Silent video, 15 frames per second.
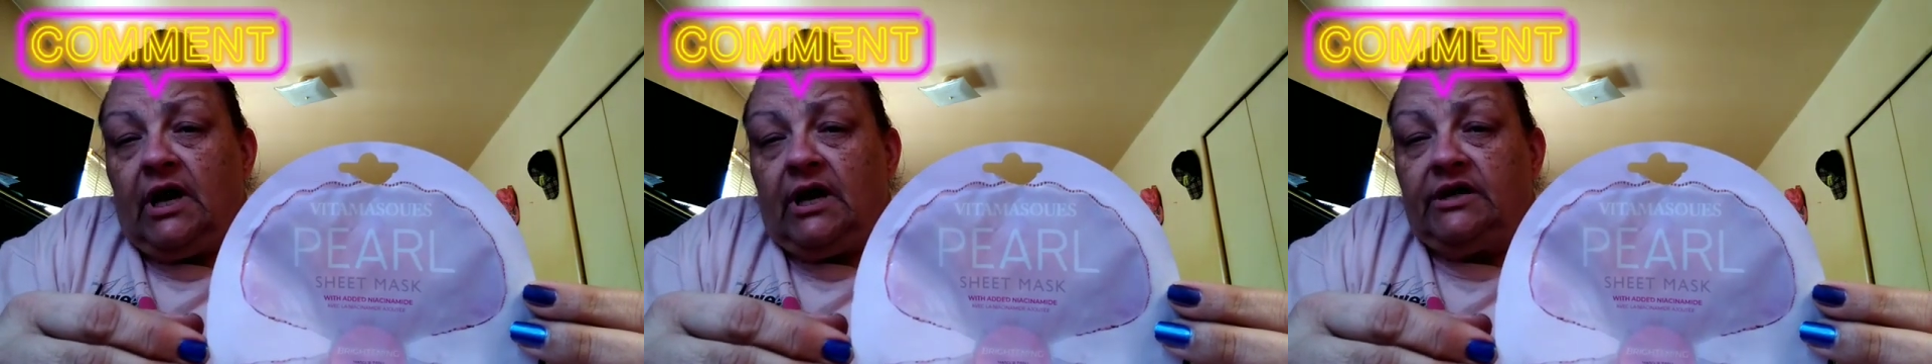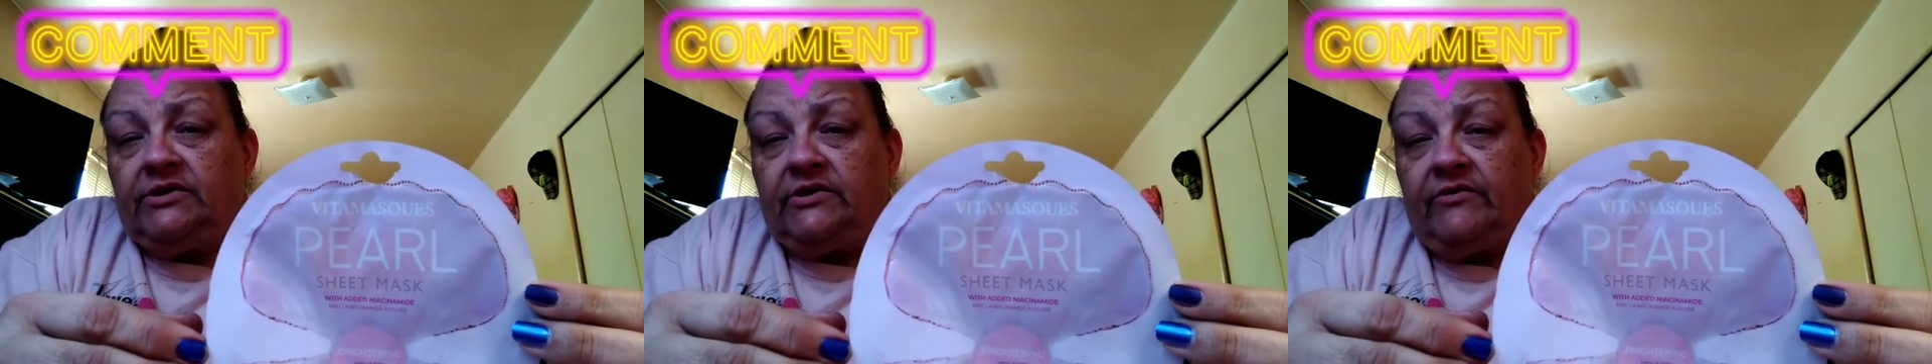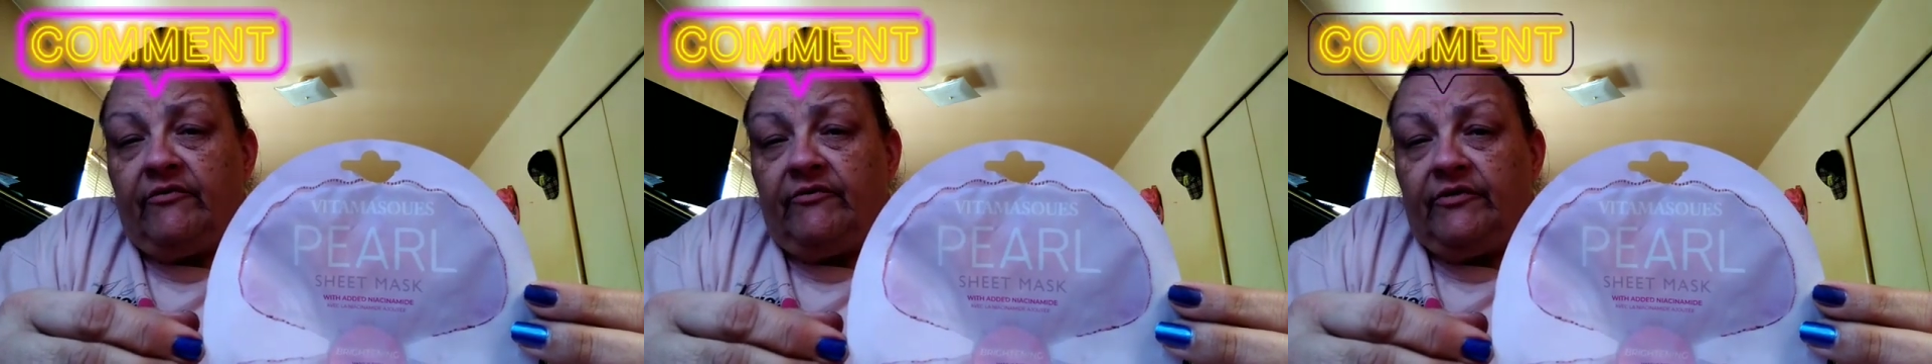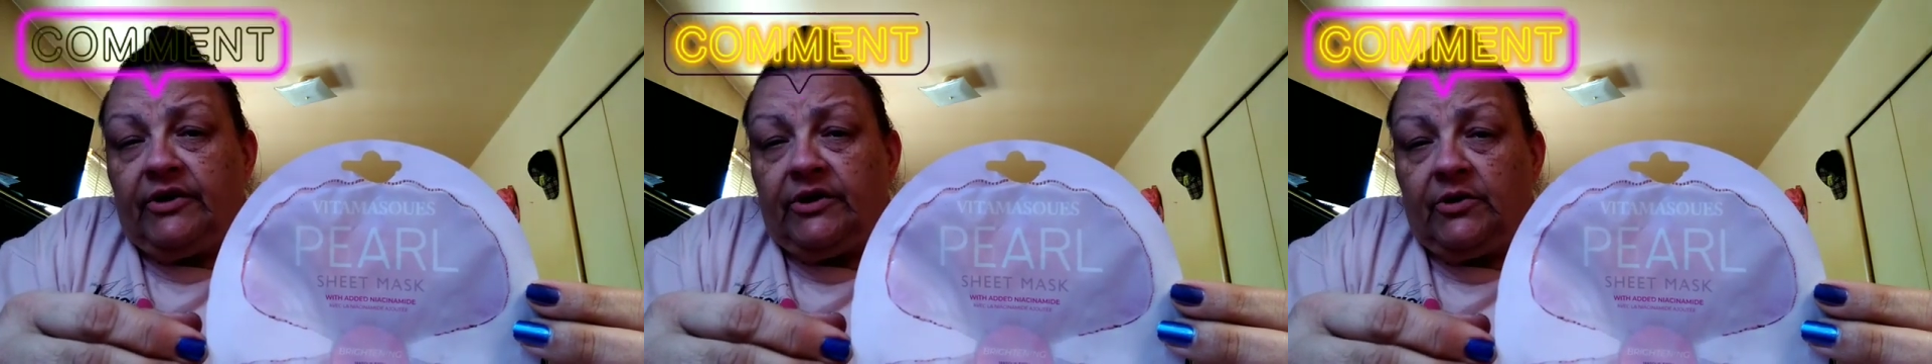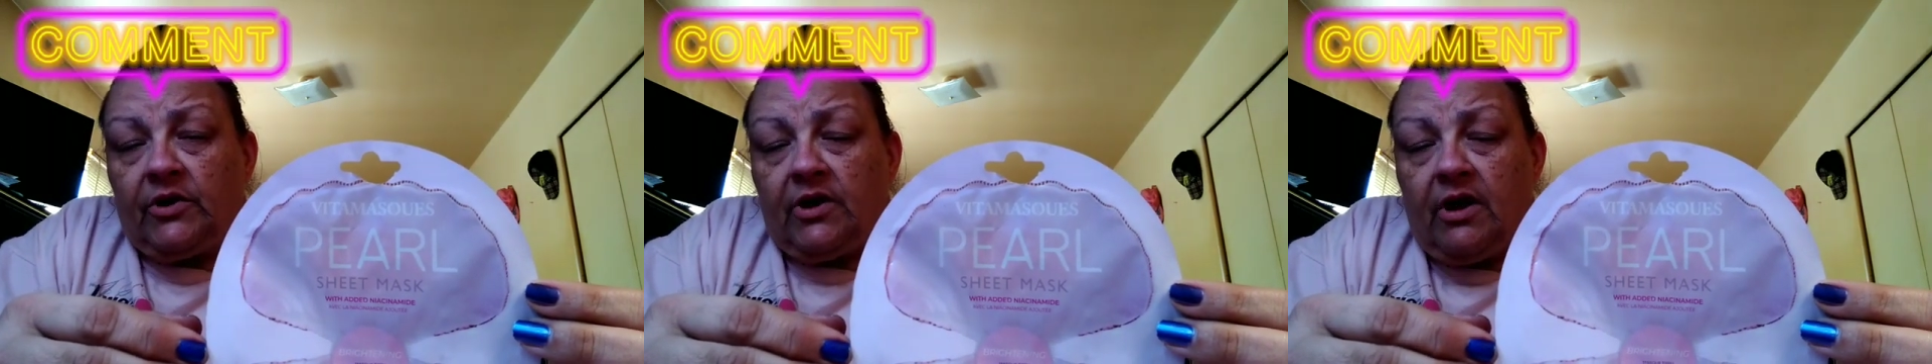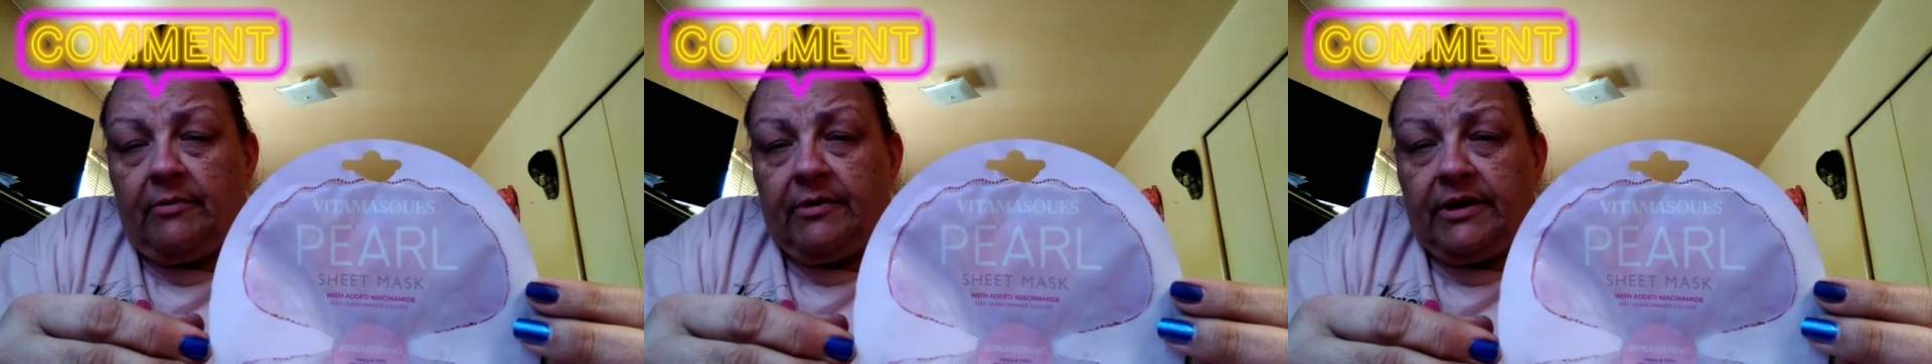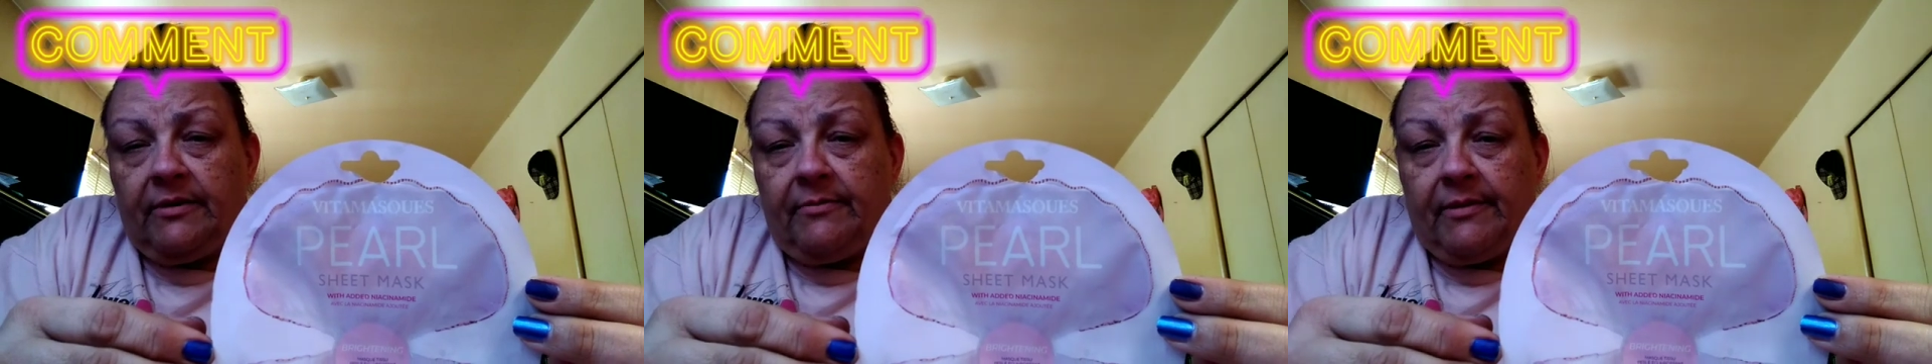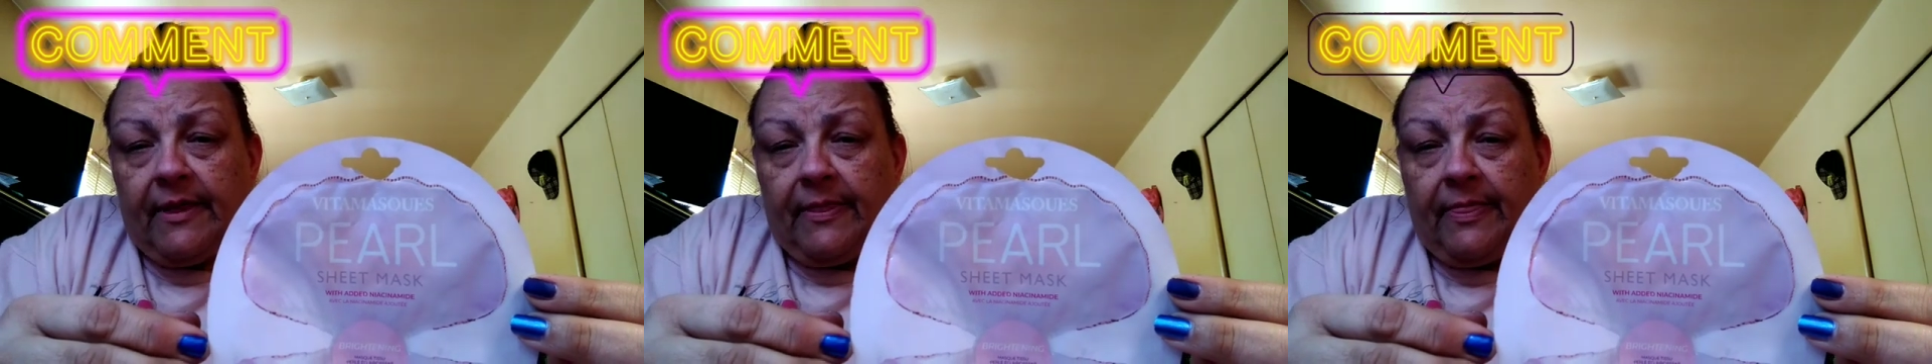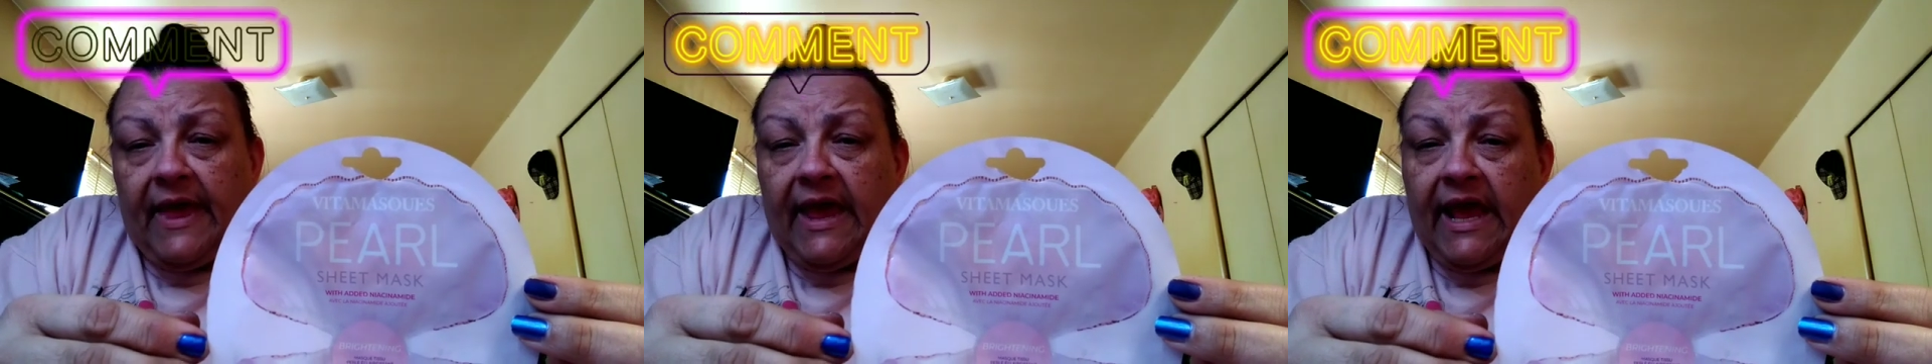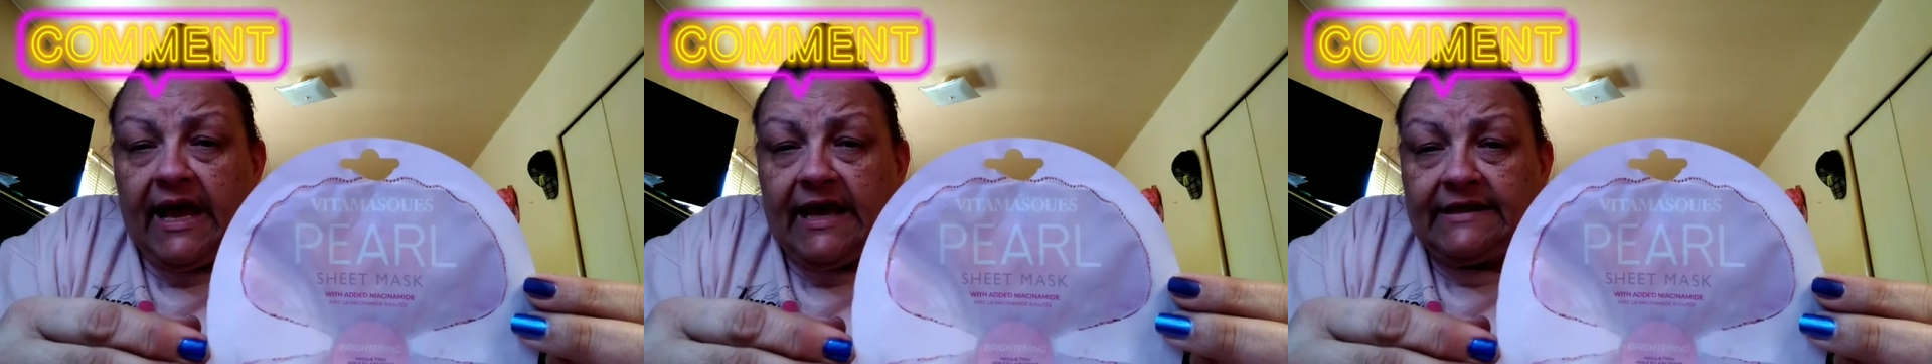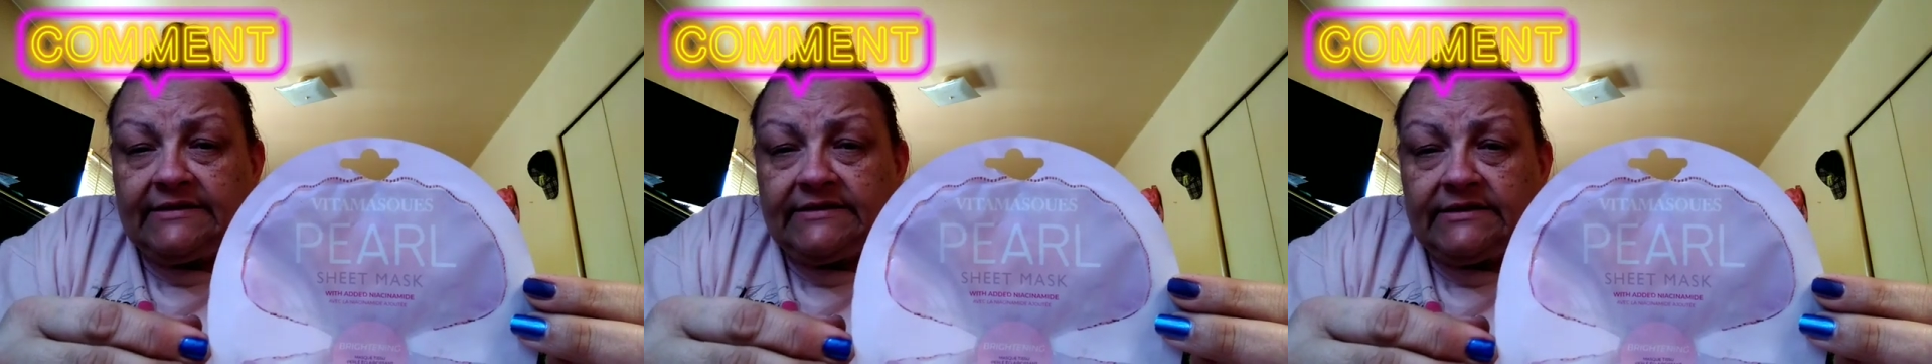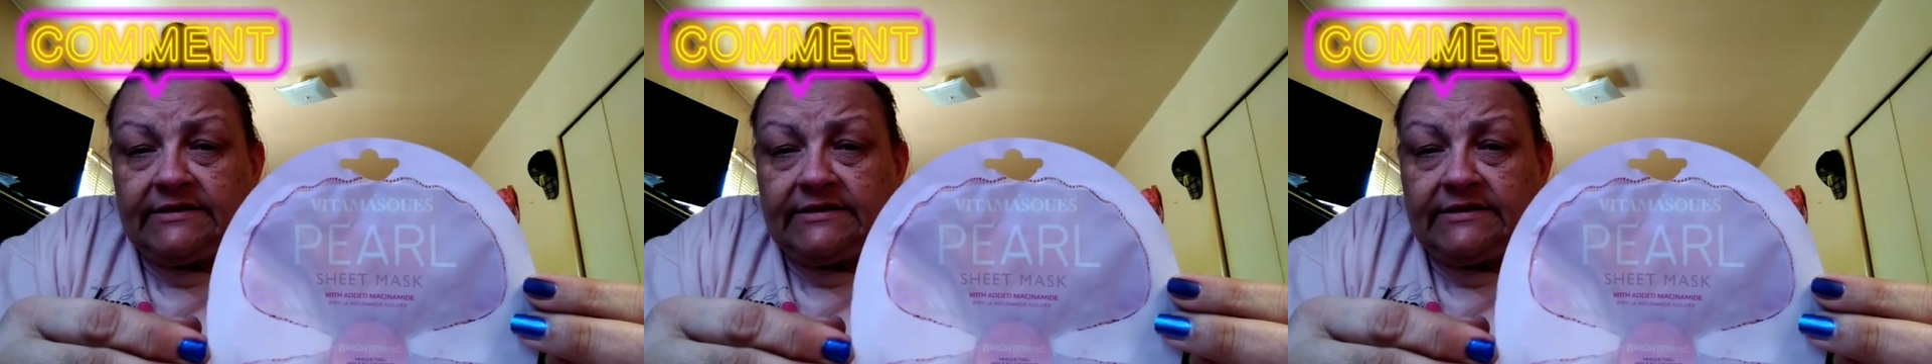I do have a video coming about that.